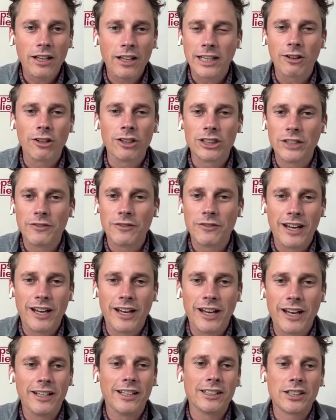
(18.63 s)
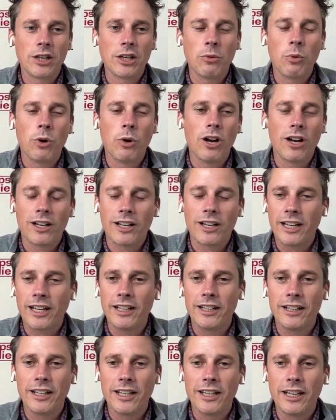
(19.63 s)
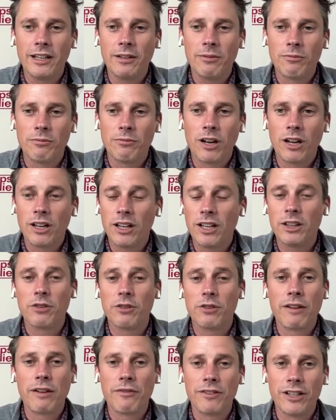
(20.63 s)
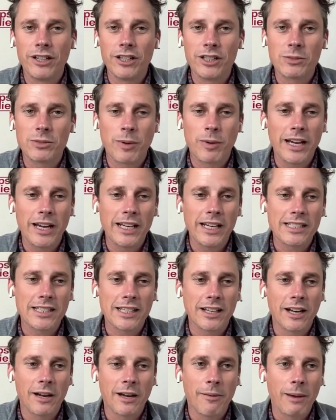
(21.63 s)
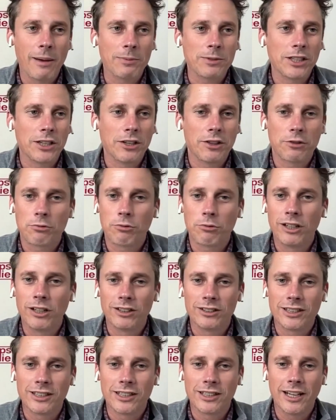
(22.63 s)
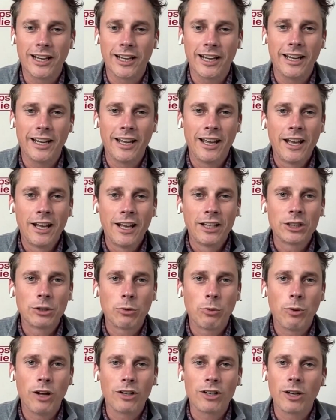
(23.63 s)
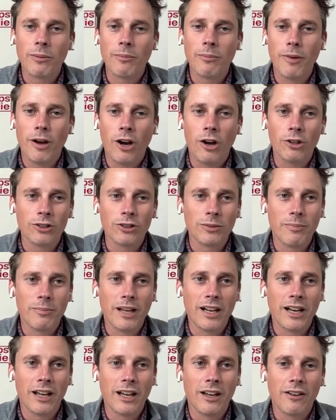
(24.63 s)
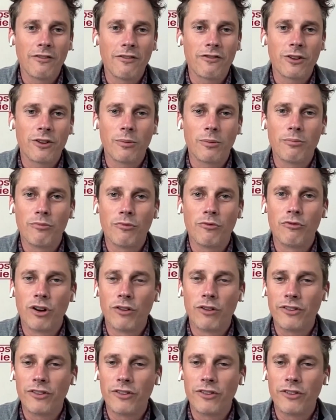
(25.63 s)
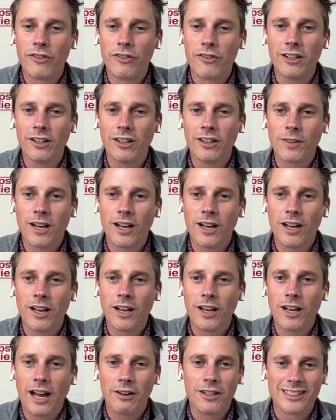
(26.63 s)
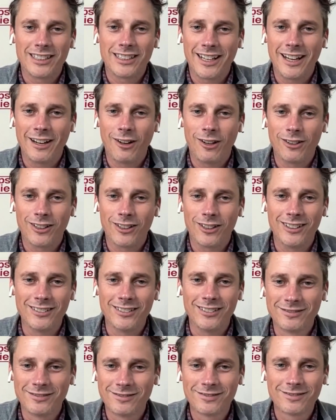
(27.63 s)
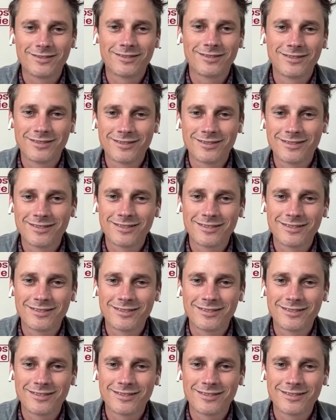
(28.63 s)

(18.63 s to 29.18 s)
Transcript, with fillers: uh, technology vendors that work in the uh, in the revenue space. And I'm absolutely thrilled today to welcome Holden Miller from Reveal. Uh, how are you doing today, Holden?